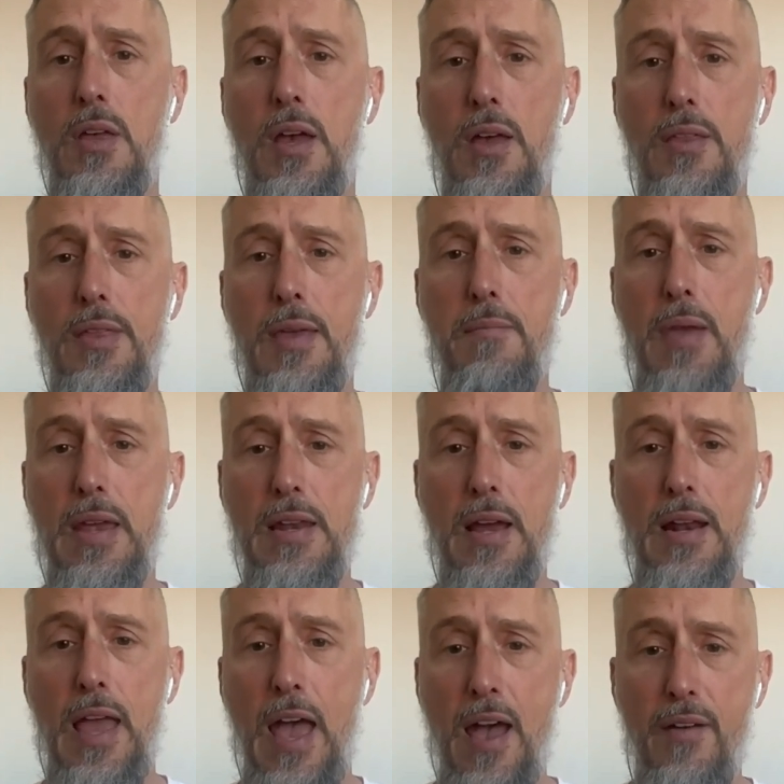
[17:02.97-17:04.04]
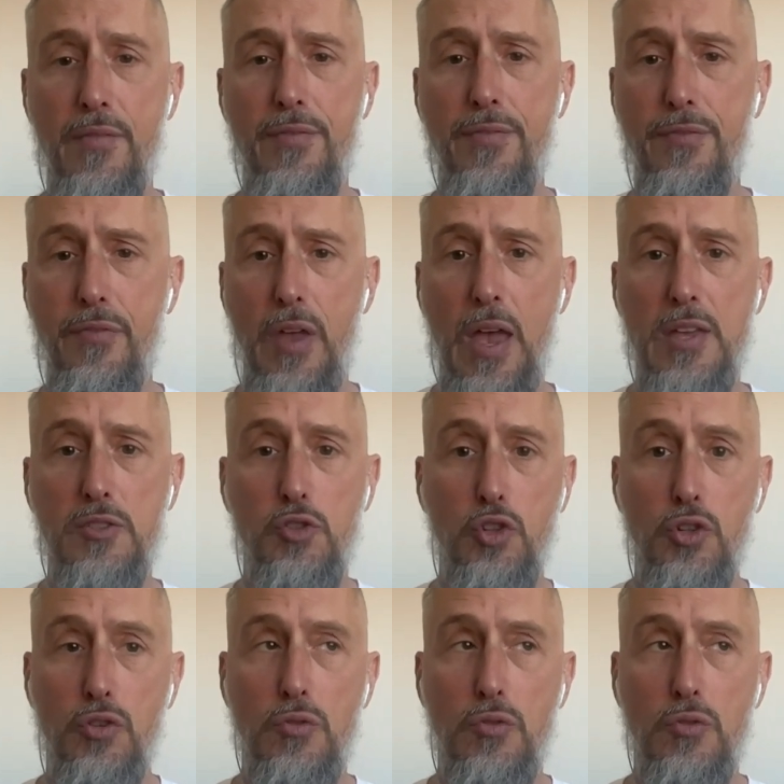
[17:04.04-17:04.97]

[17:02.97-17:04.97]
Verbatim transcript: uh, they may not have as